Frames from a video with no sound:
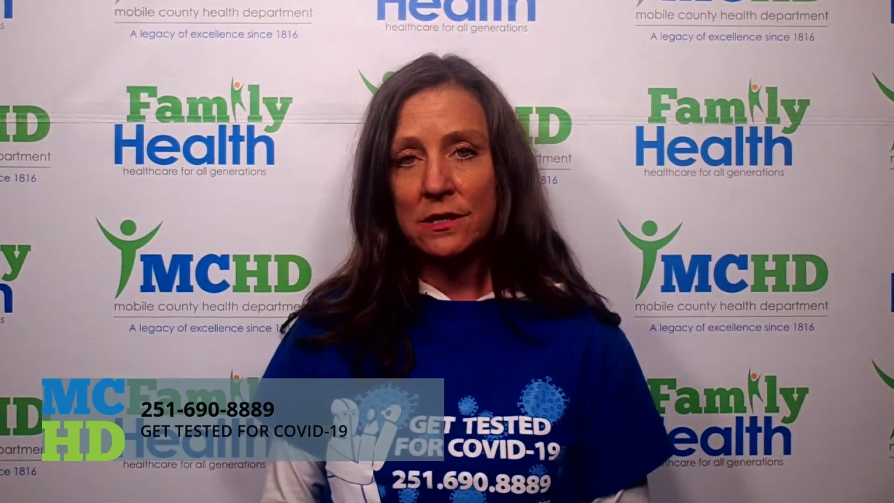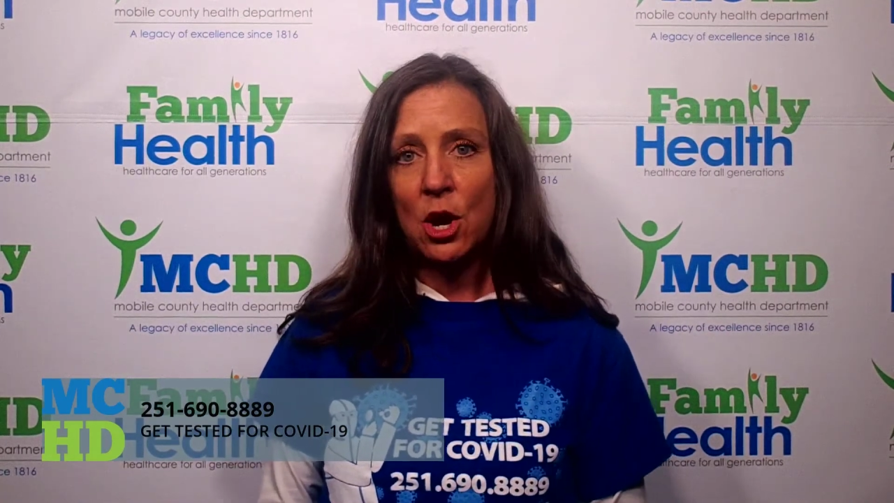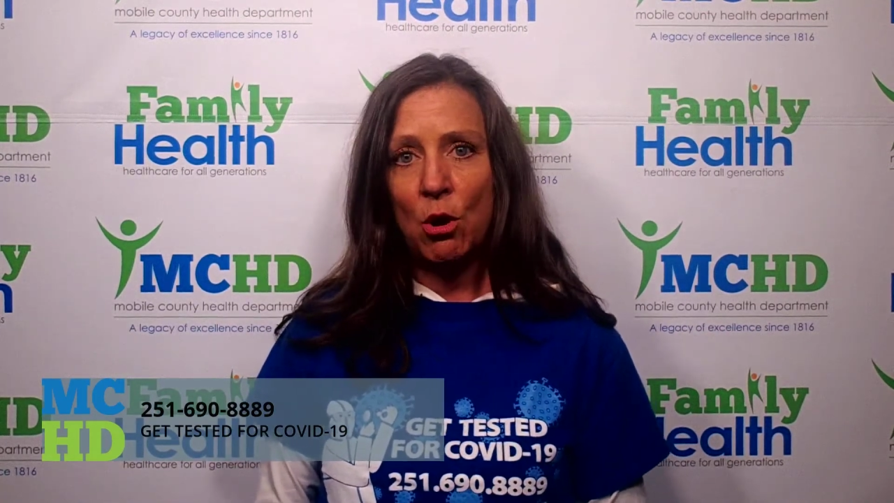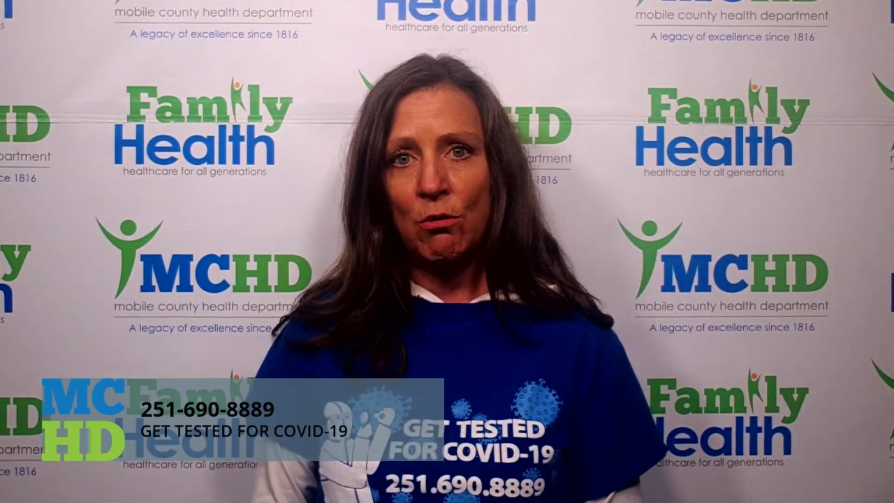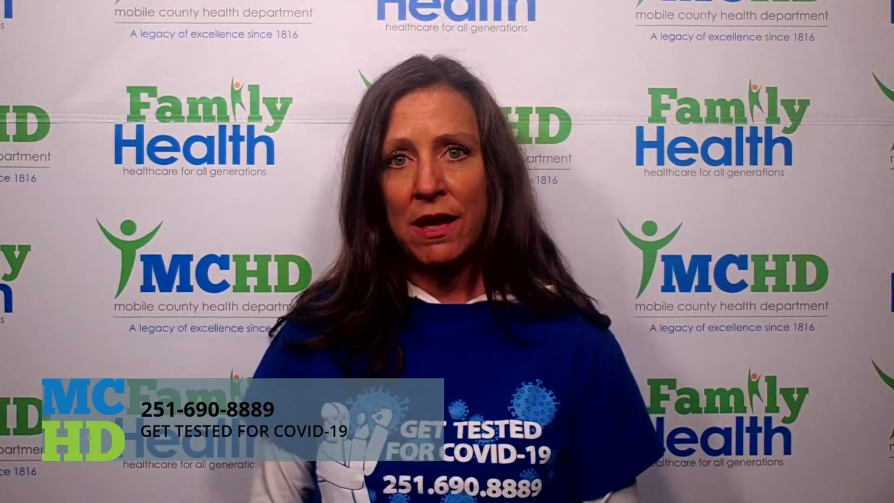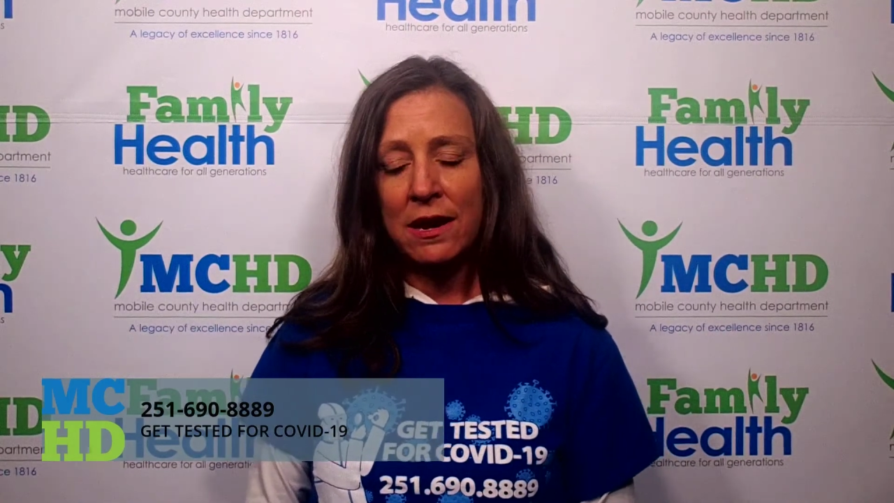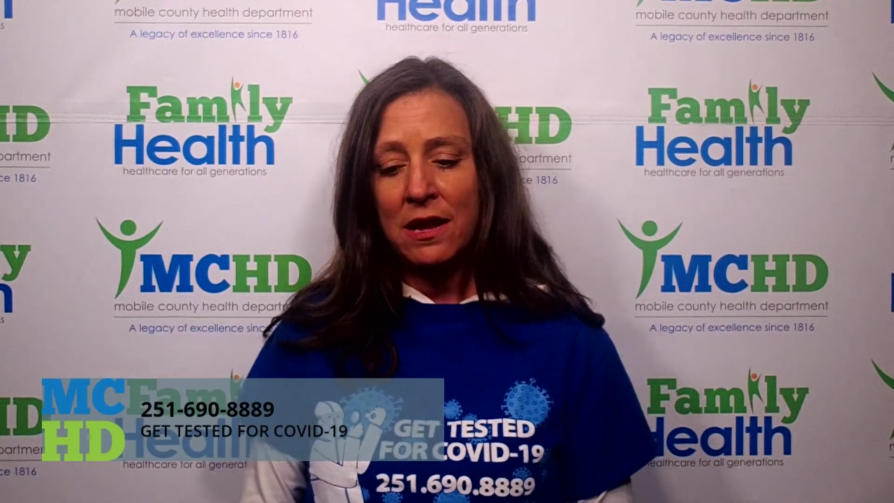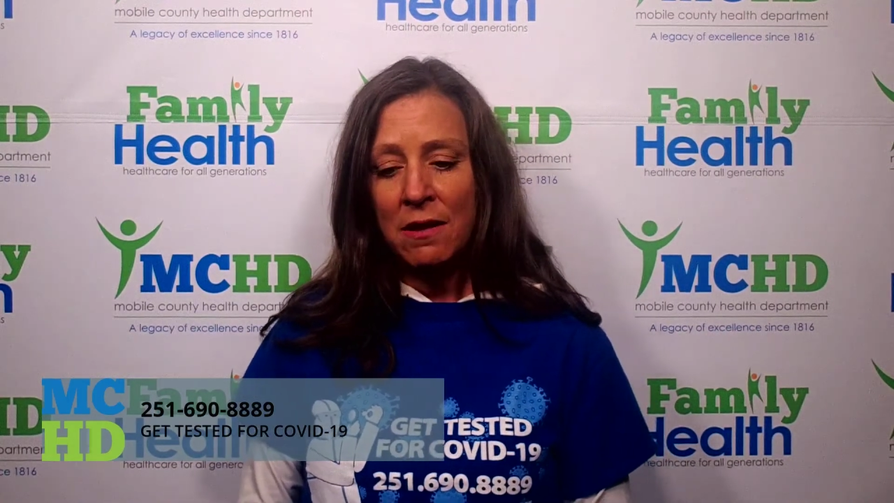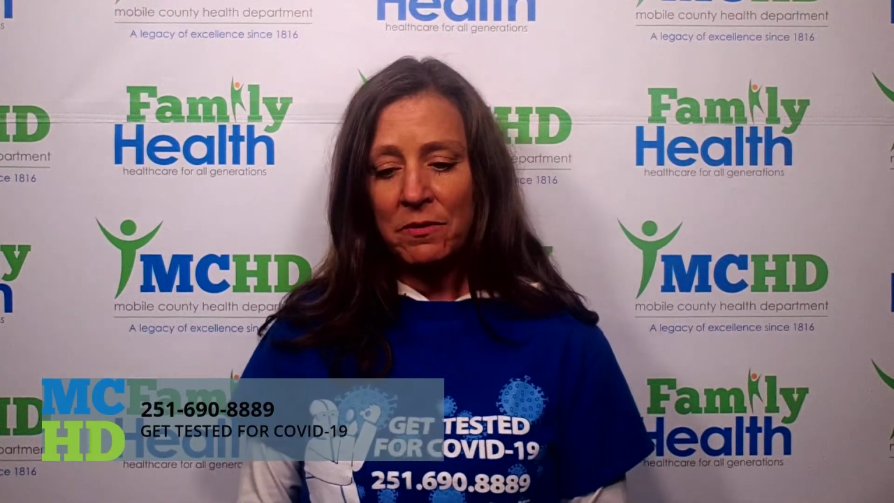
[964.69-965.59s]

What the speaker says: know that